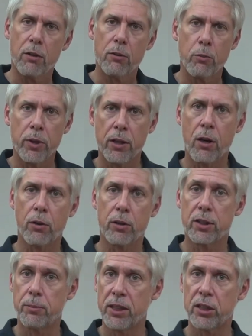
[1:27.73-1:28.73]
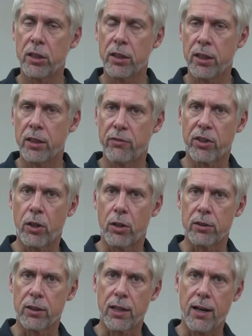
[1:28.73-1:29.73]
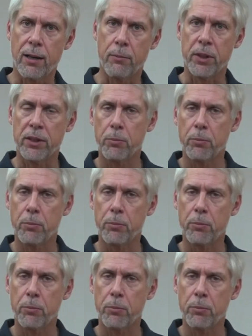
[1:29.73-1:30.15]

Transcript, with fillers: We know, especially in difficult economies,